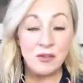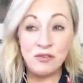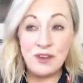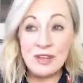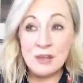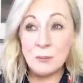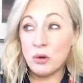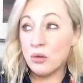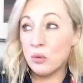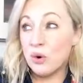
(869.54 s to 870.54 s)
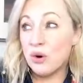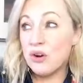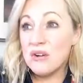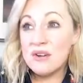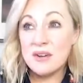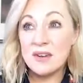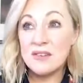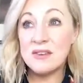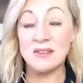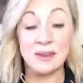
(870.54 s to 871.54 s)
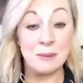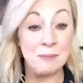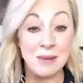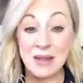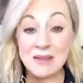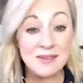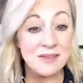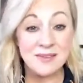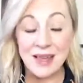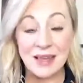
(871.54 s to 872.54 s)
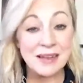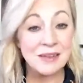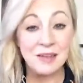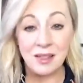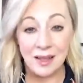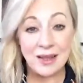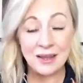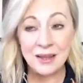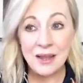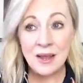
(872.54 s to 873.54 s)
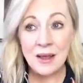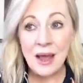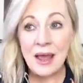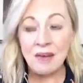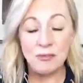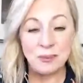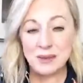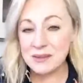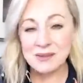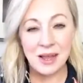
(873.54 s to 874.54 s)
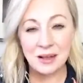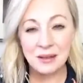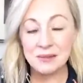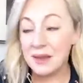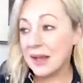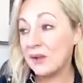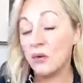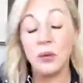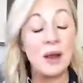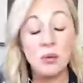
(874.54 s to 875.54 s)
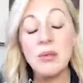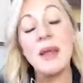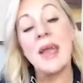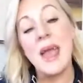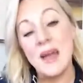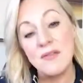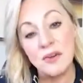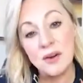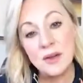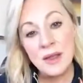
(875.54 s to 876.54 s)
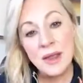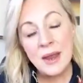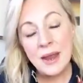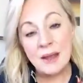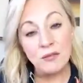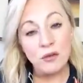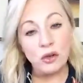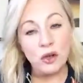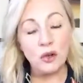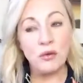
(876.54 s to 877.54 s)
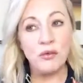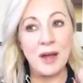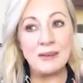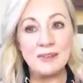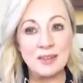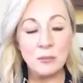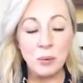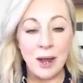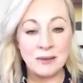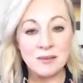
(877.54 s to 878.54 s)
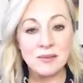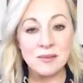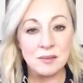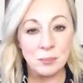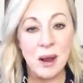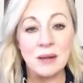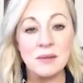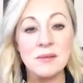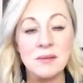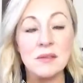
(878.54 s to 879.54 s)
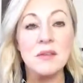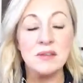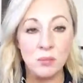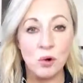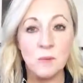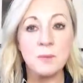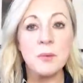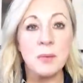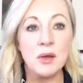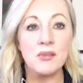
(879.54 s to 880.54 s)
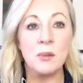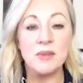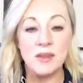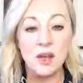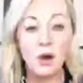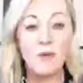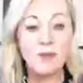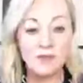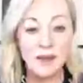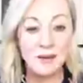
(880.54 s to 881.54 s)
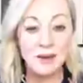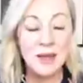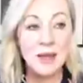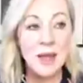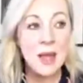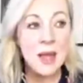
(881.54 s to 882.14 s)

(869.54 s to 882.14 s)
feeling about the world, and it's just an amazing settled thing. I haven't been this settled, I don't think ever. And funny enough, I didn't practice this morning because I was in the office early.